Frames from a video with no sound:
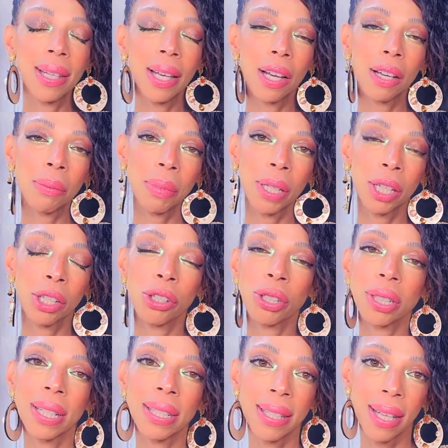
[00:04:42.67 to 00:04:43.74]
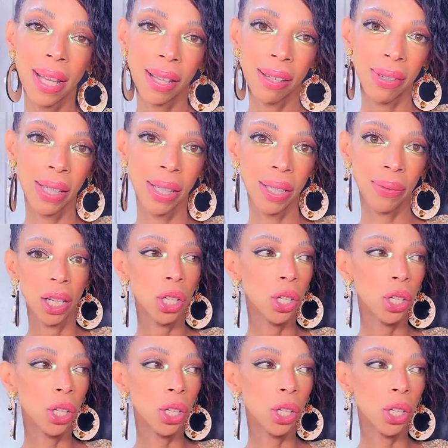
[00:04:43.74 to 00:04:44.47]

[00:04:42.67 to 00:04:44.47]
Tell me you're not salivating.